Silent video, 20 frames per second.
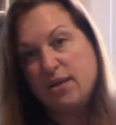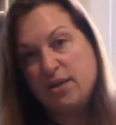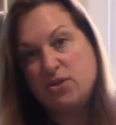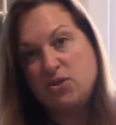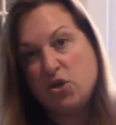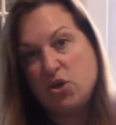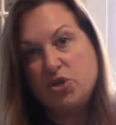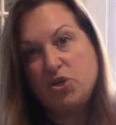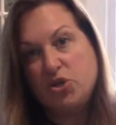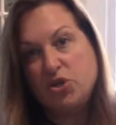
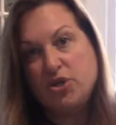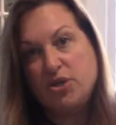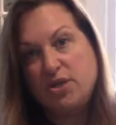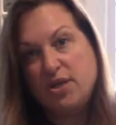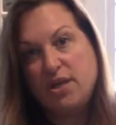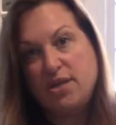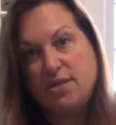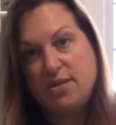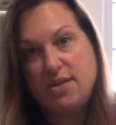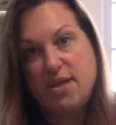It's our
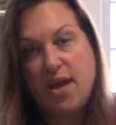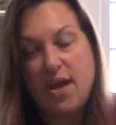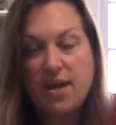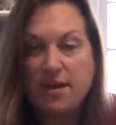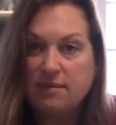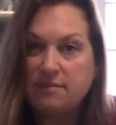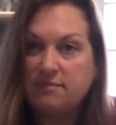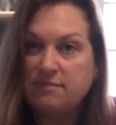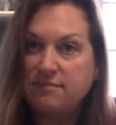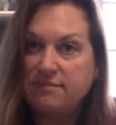
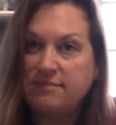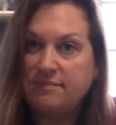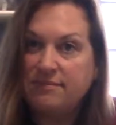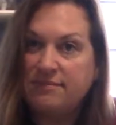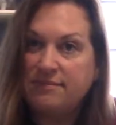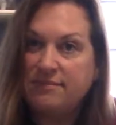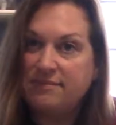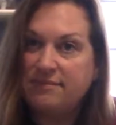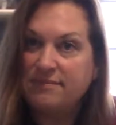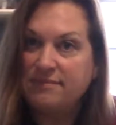Turn.Style,
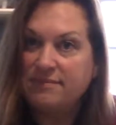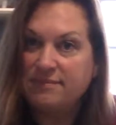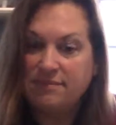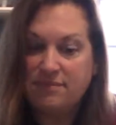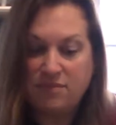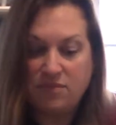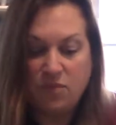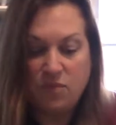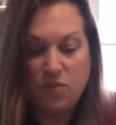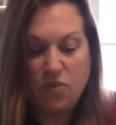
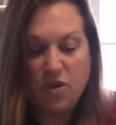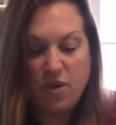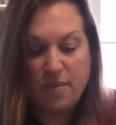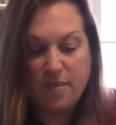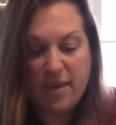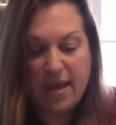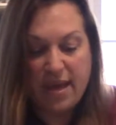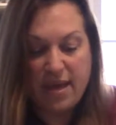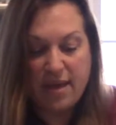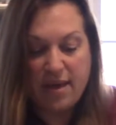where I
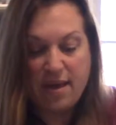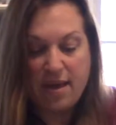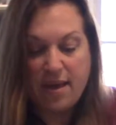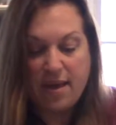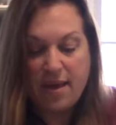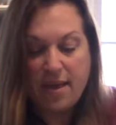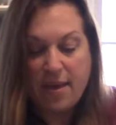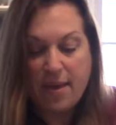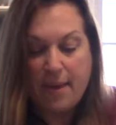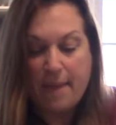make
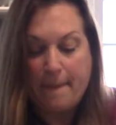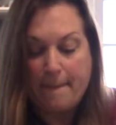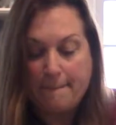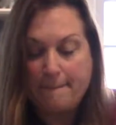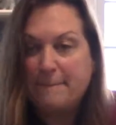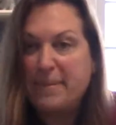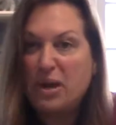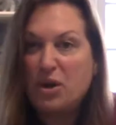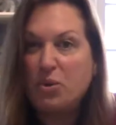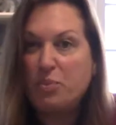
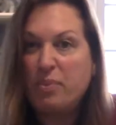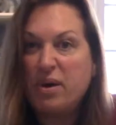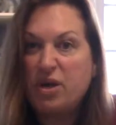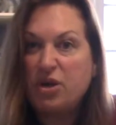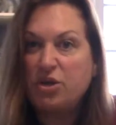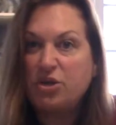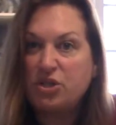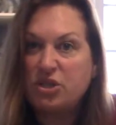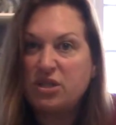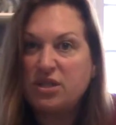better
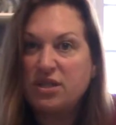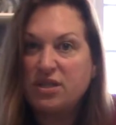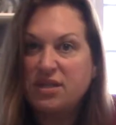butters.